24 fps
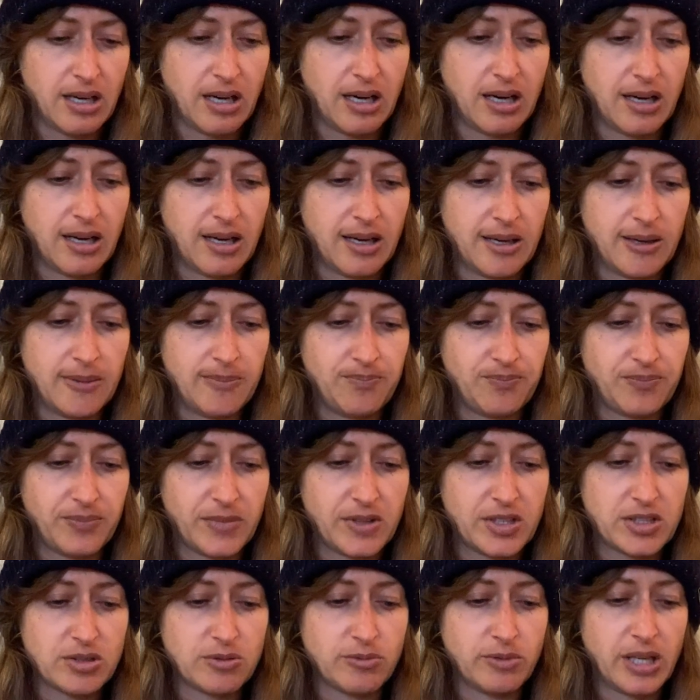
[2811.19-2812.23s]
Um,
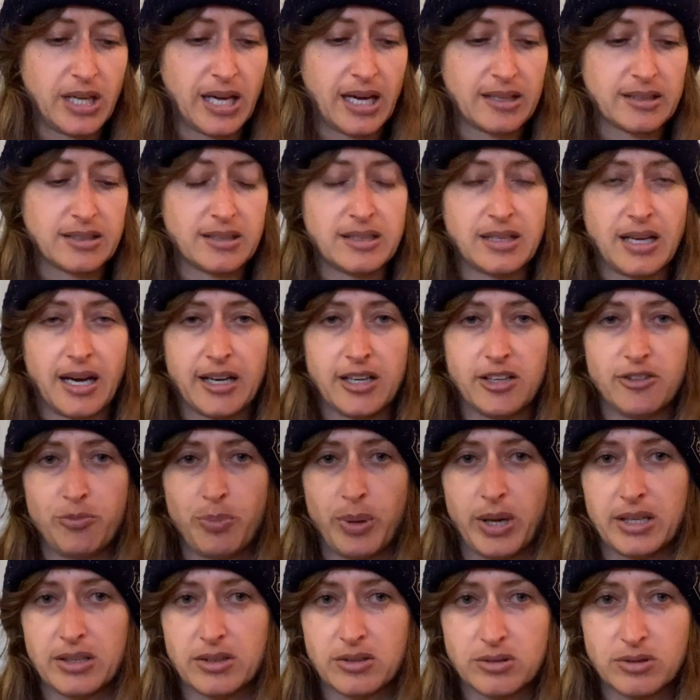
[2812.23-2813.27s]
we had the Knight of
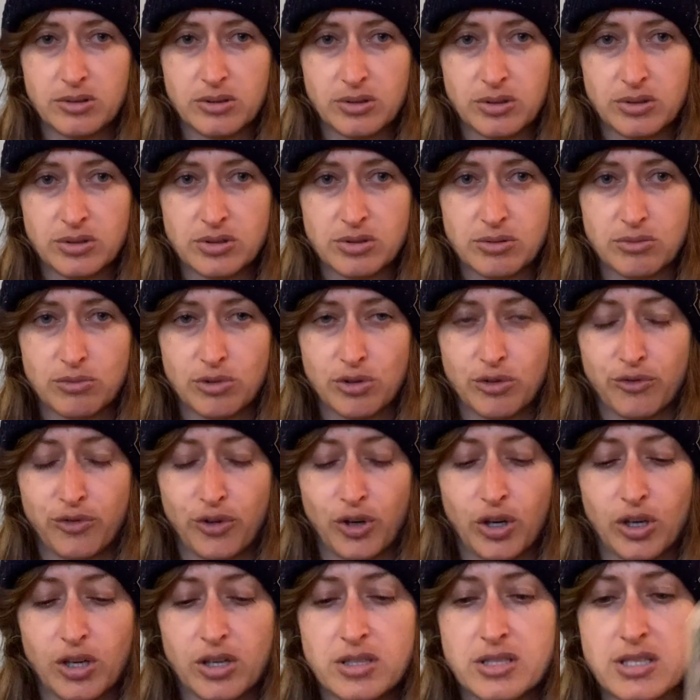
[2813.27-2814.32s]
Pentacles
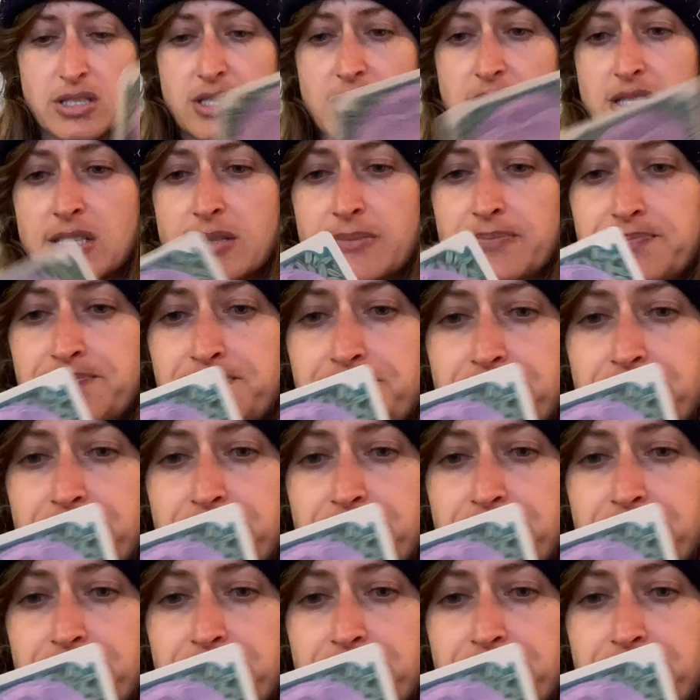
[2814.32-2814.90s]
reversed,